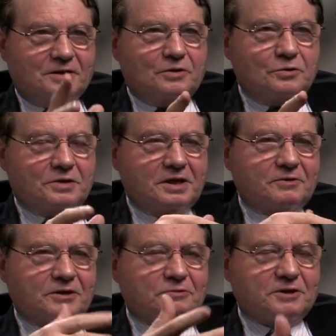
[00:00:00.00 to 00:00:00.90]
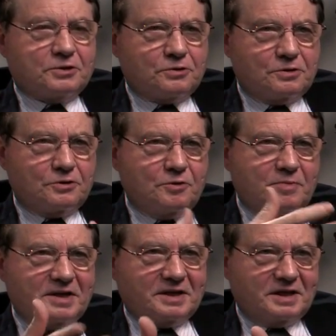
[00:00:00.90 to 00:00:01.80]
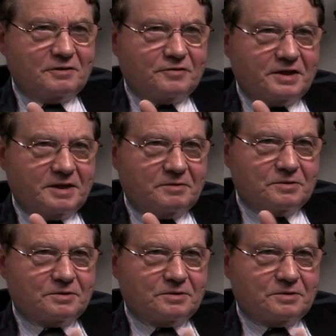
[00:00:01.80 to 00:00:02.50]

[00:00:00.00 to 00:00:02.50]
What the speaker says: looking at what we call open reading frame.